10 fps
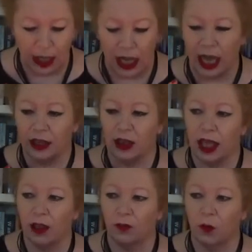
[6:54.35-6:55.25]
and
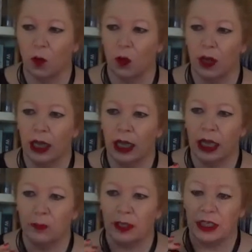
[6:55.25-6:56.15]
therefore
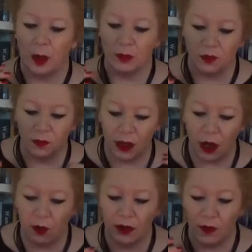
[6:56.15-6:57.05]
it becomes
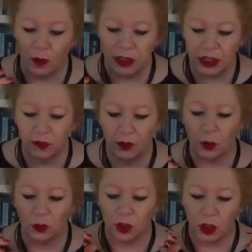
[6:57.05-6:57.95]
very, very
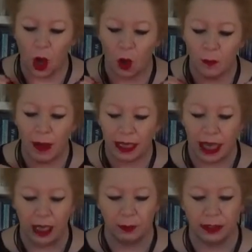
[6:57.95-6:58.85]
difficult to combat
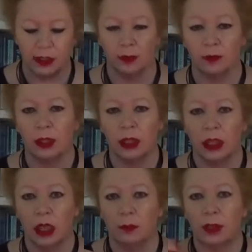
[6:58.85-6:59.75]
ableism
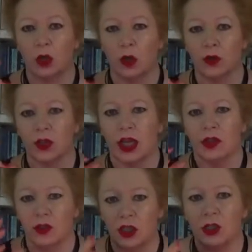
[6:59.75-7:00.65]
because
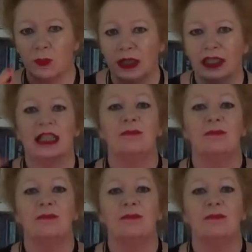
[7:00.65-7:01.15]
disability